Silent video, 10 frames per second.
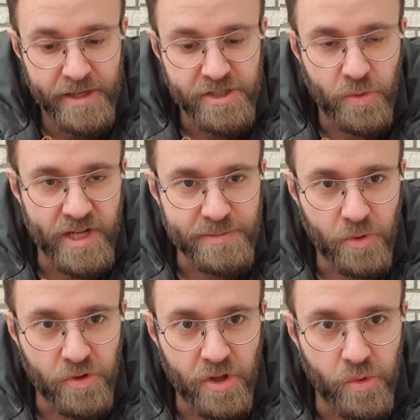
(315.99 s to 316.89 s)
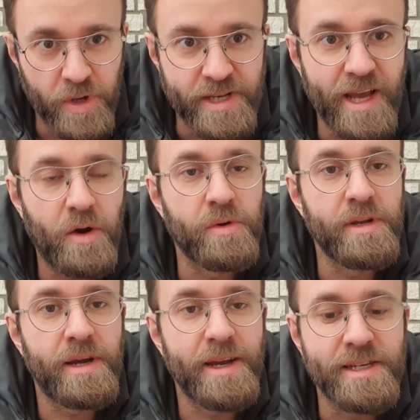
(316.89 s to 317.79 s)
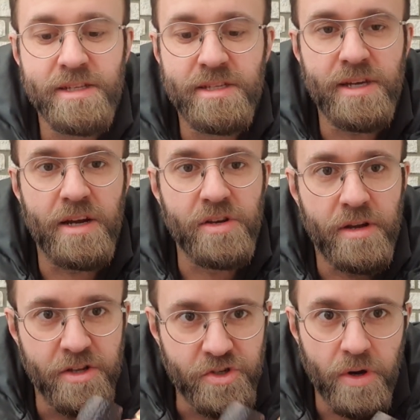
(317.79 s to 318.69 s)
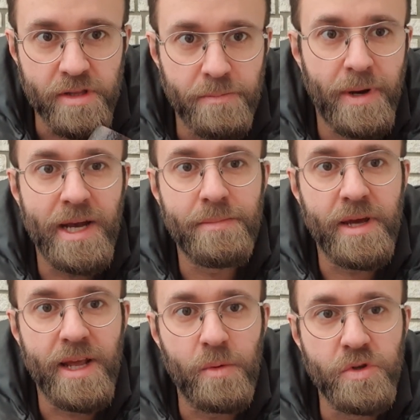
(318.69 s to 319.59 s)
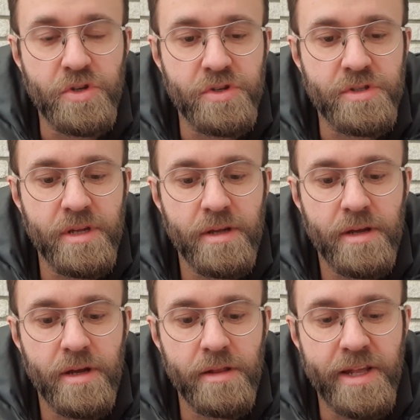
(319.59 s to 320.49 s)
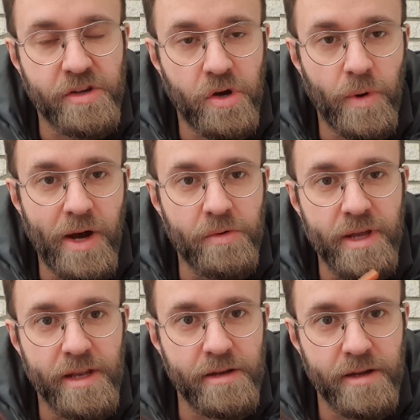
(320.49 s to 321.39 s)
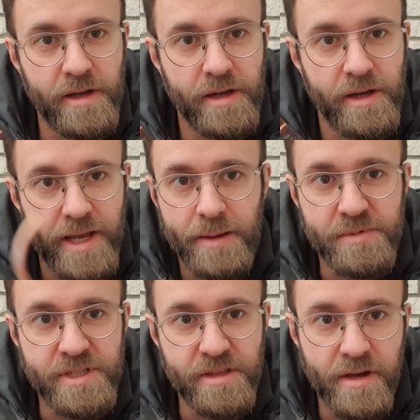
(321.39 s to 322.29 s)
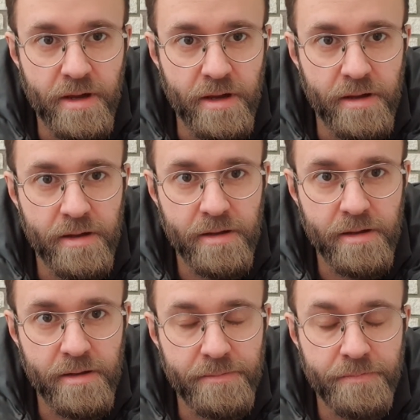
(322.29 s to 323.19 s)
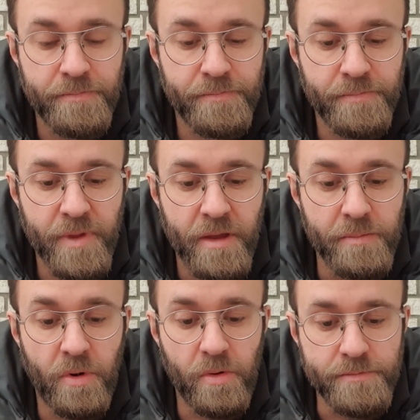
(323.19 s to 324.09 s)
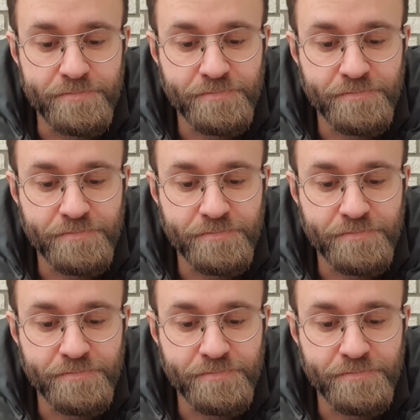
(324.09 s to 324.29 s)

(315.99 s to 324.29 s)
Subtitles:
So when I smoke it all the way down, I actually start not enjoying the pipe, and I will just let it go out and empty the bowl.